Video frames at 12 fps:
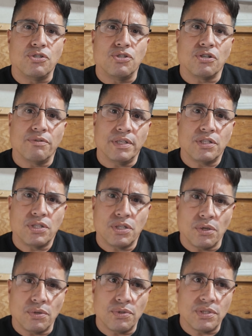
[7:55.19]
juried
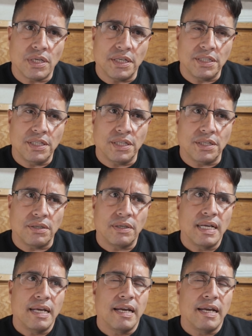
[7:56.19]
shows a year.